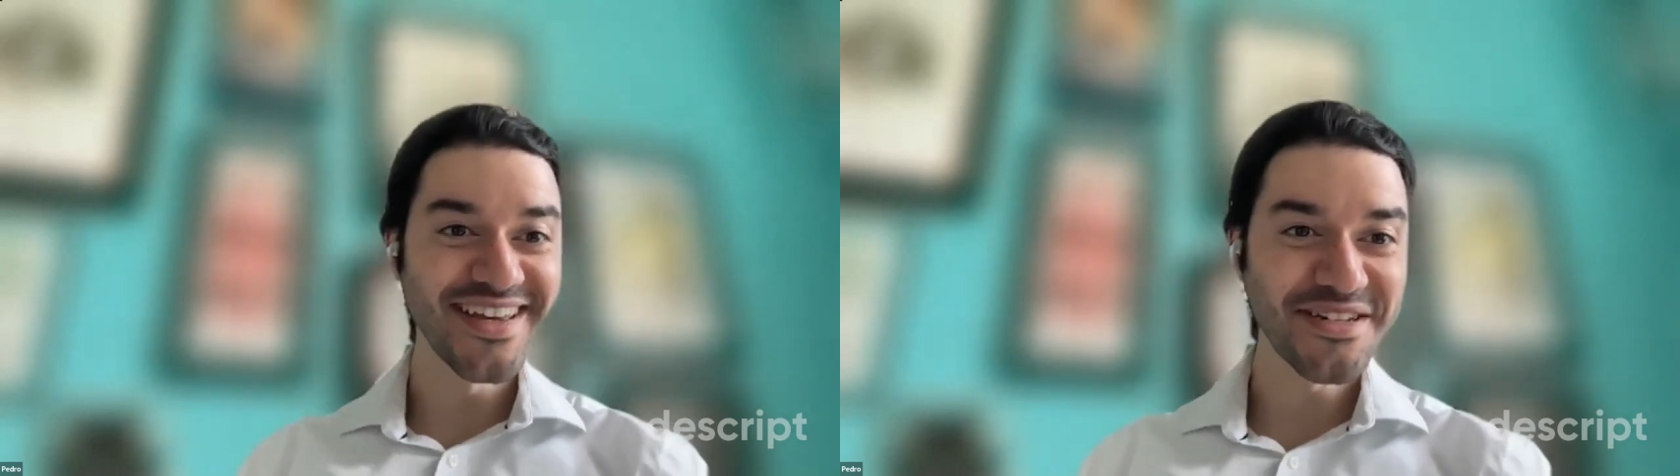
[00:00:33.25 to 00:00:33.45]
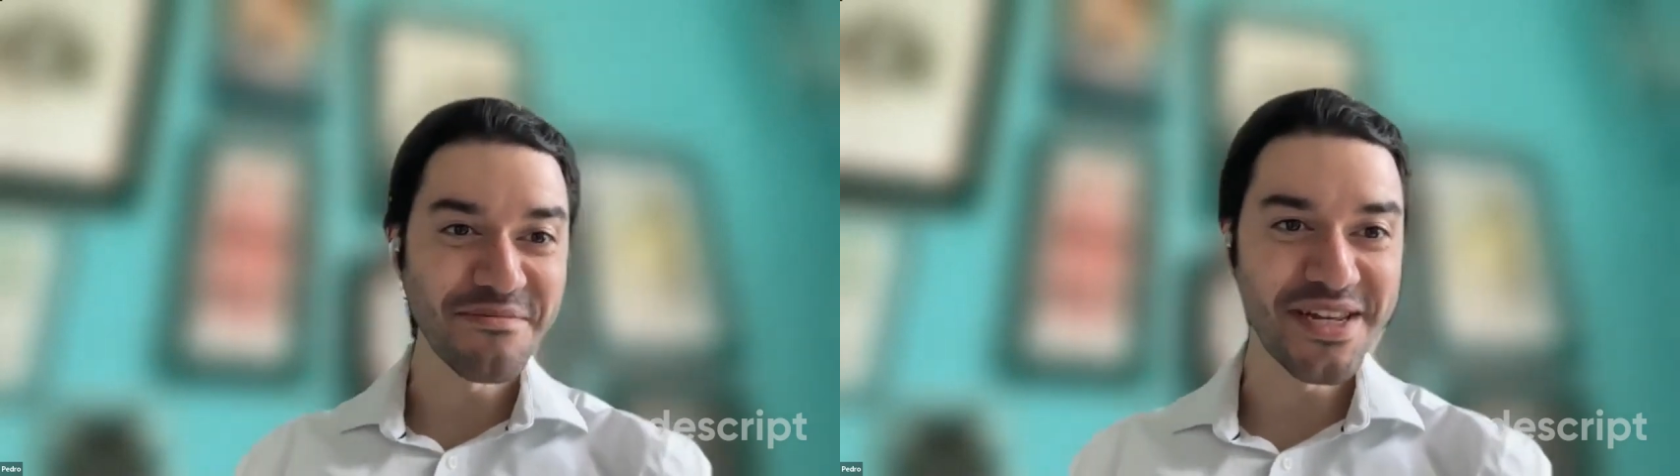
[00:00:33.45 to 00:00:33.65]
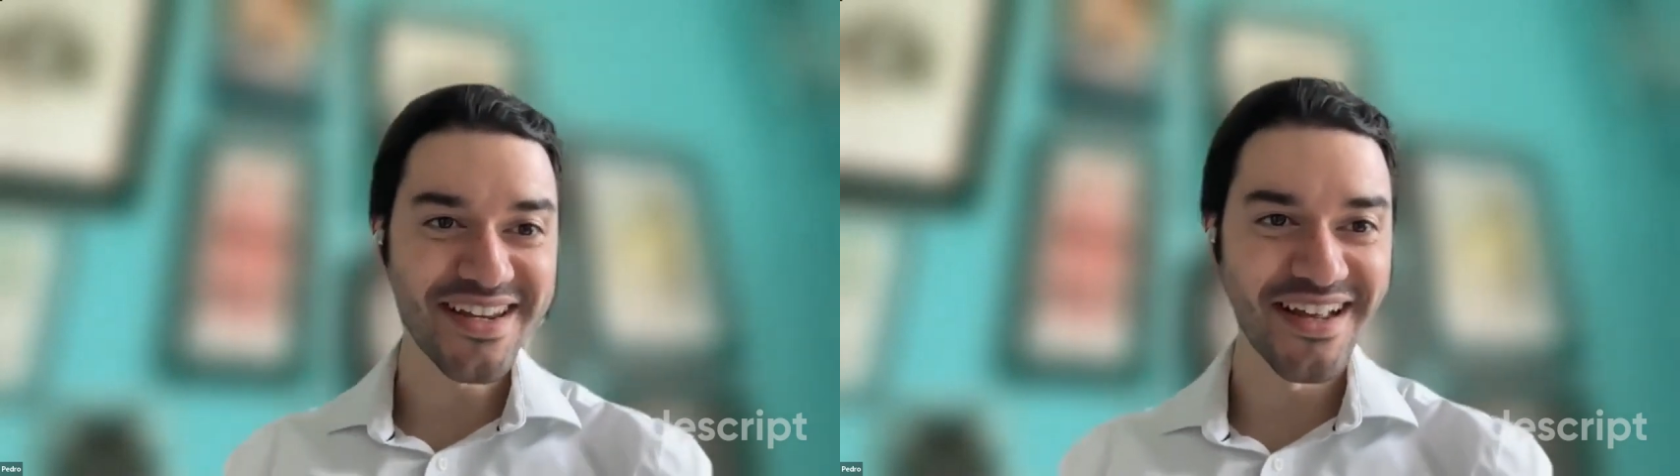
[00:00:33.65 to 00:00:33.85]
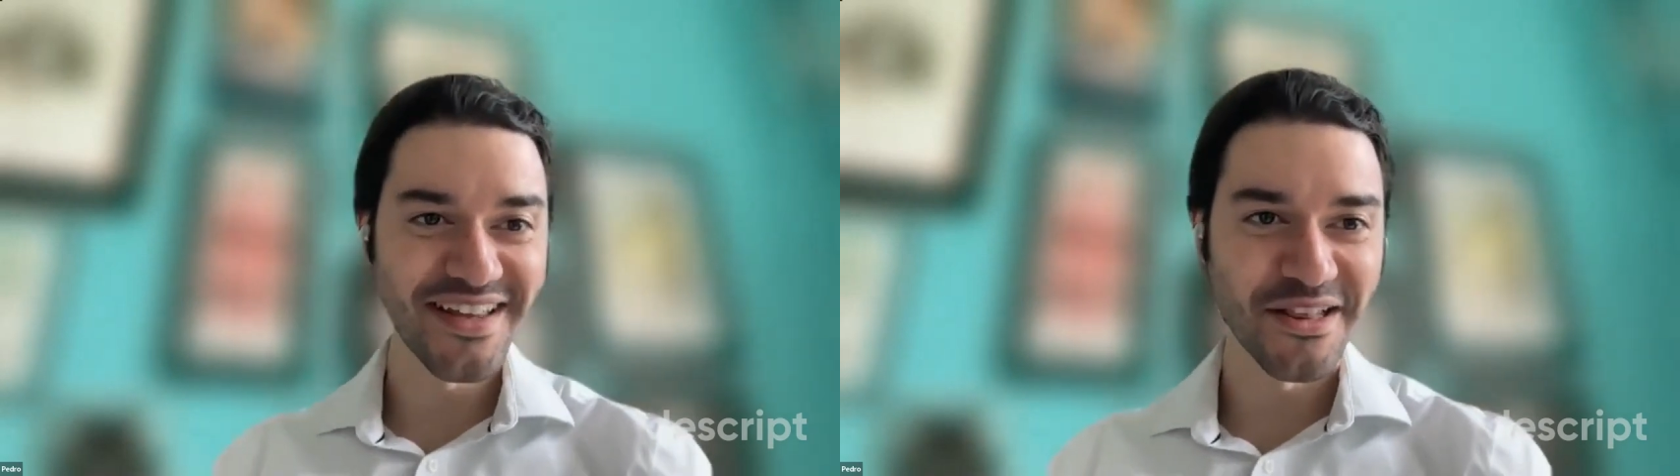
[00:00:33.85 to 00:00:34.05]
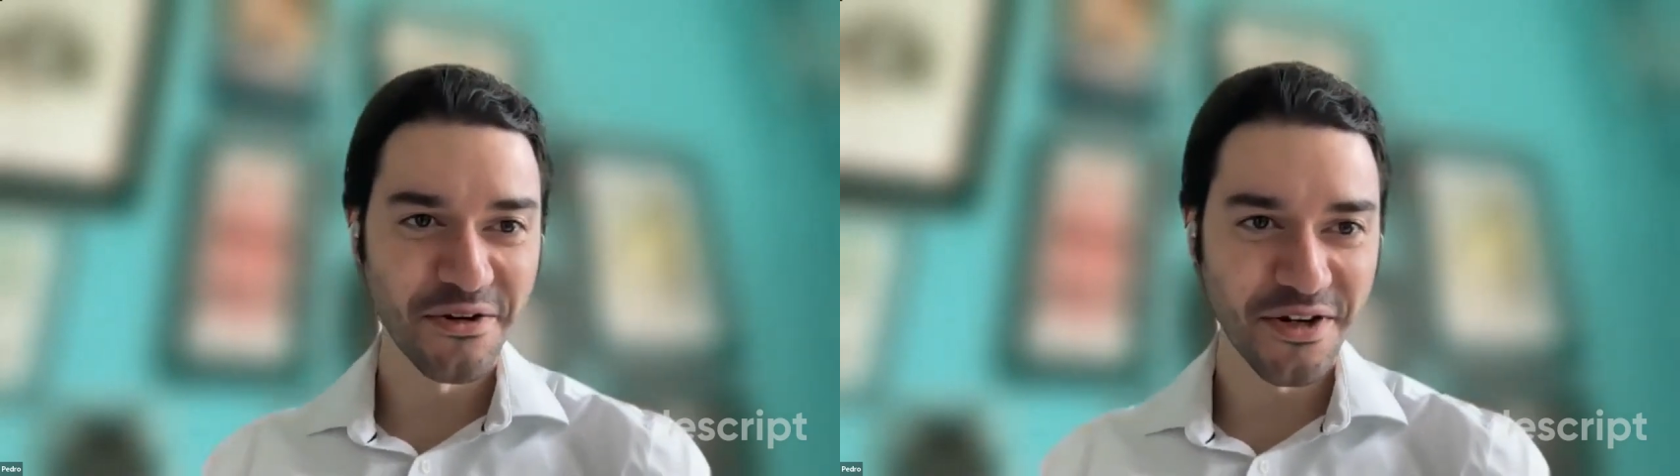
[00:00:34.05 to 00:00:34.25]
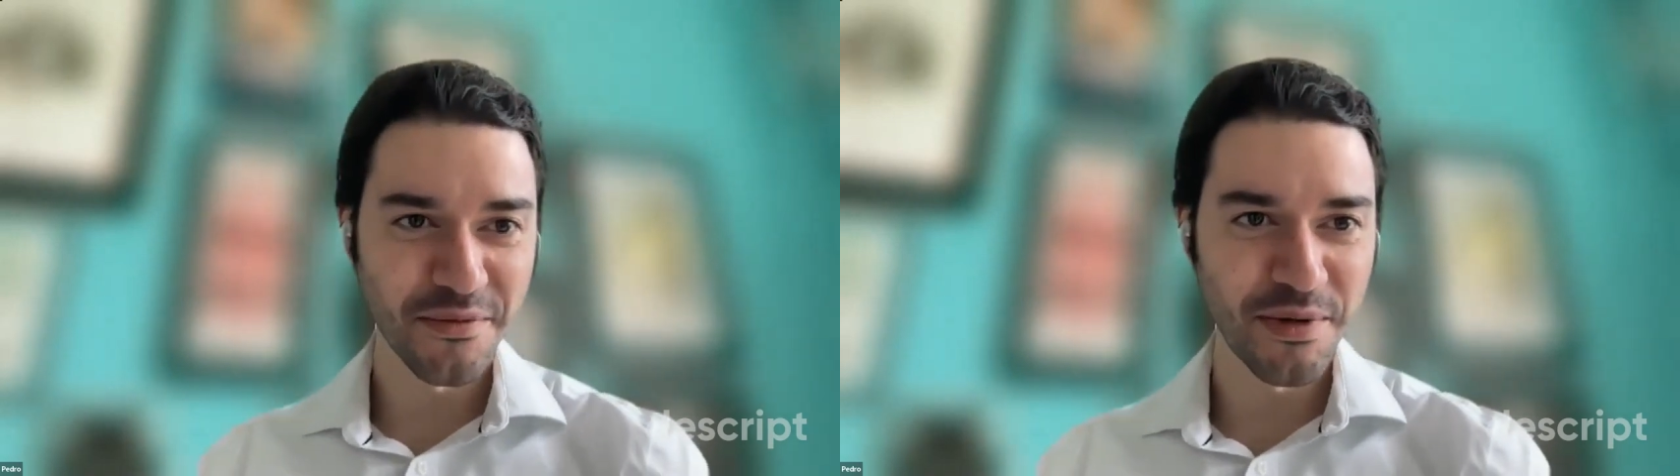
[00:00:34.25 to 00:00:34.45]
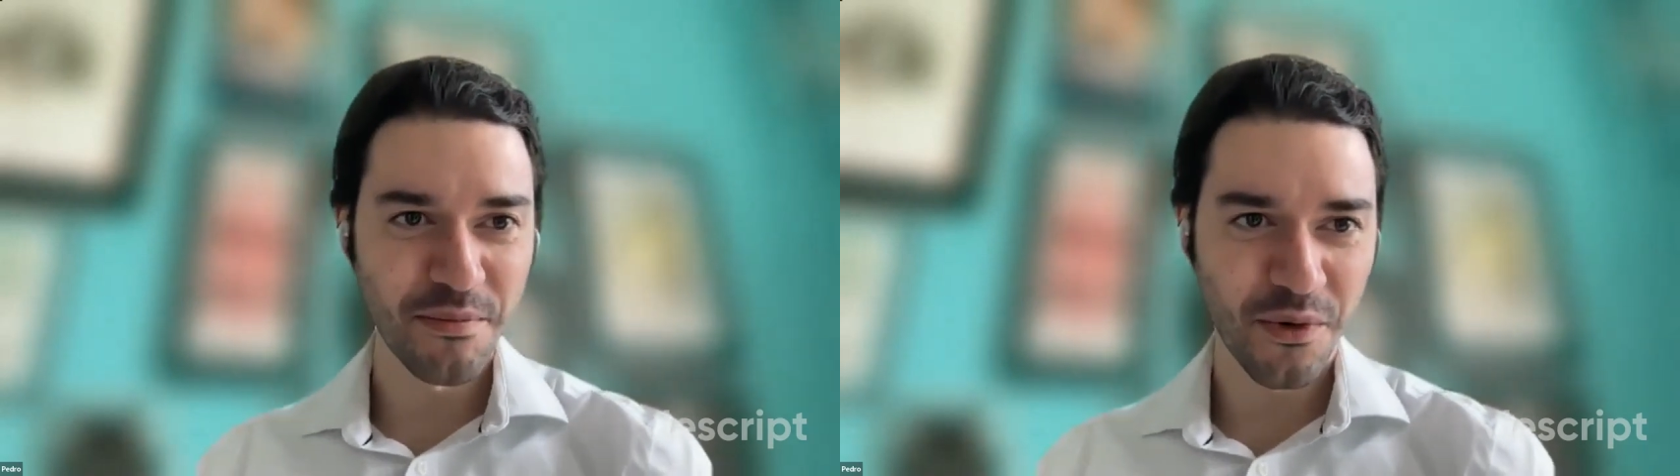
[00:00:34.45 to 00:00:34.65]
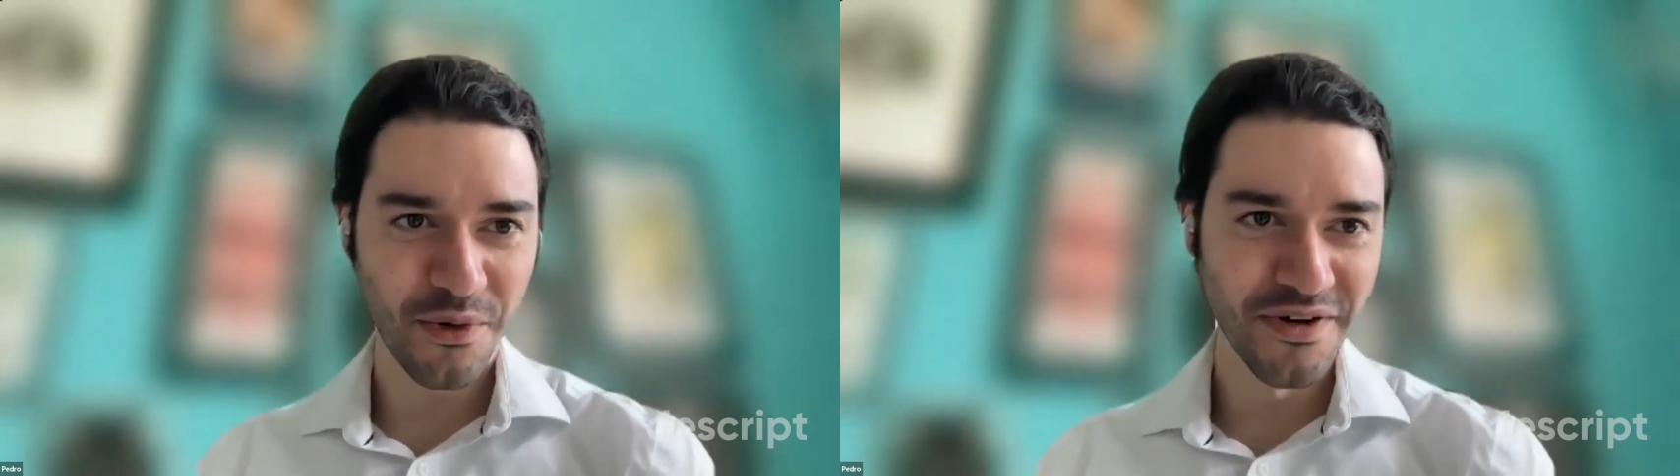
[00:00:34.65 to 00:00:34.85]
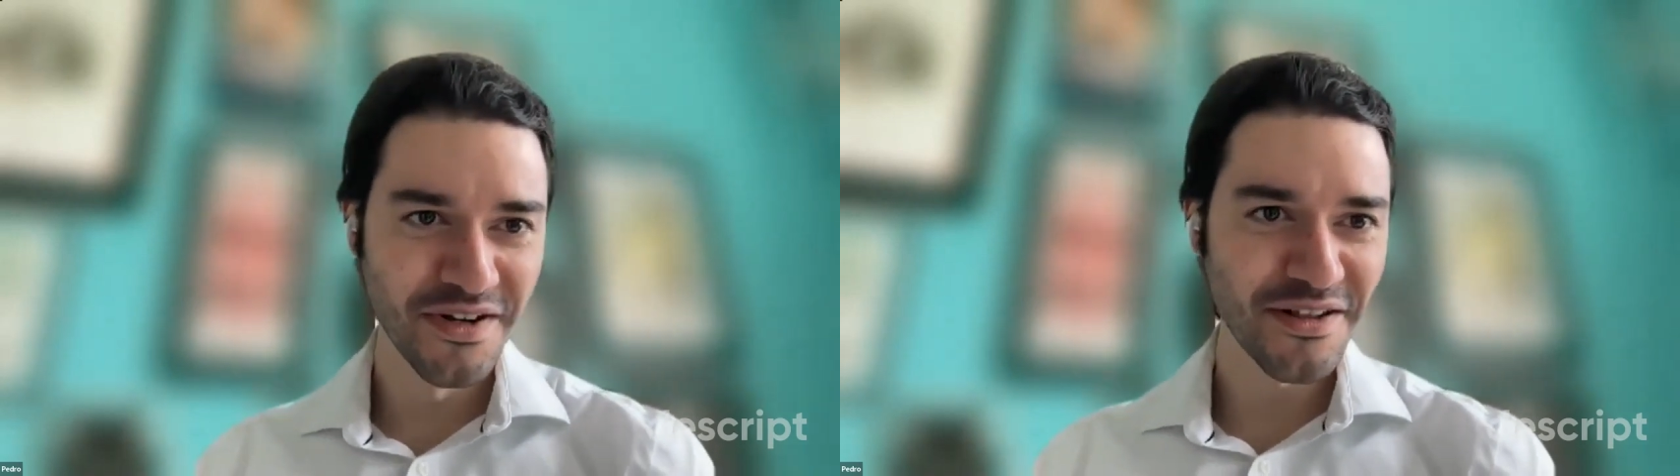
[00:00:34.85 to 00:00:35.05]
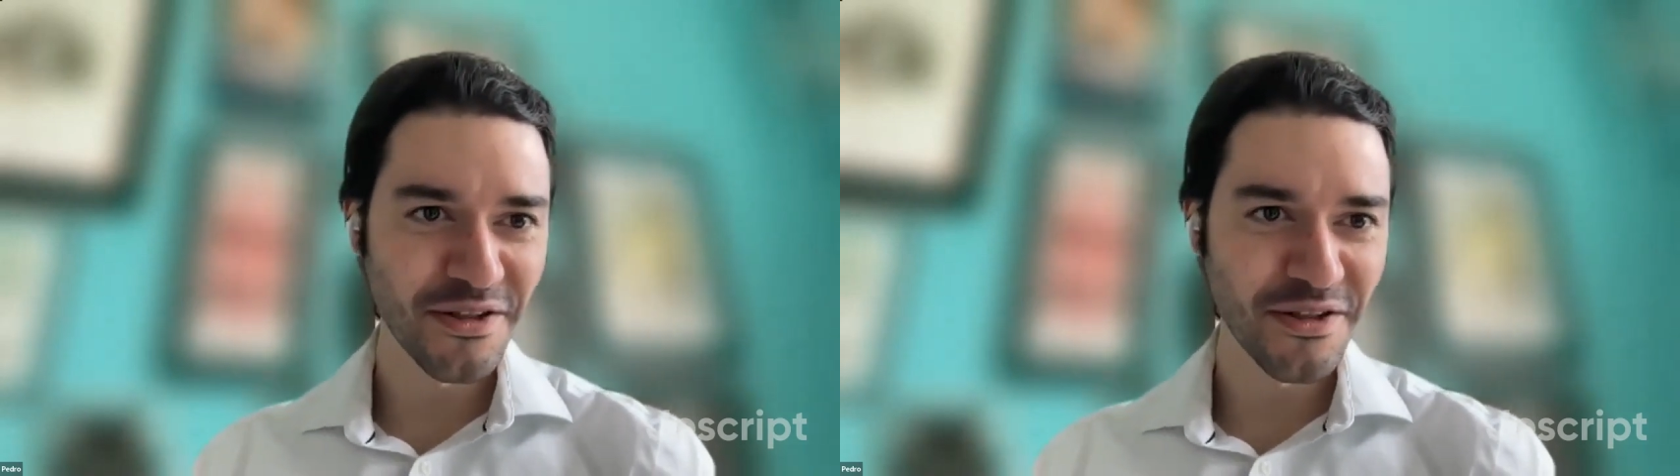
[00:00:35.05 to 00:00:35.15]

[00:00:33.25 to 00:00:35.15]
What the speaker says: get to meet Kelly, learn a little bit more,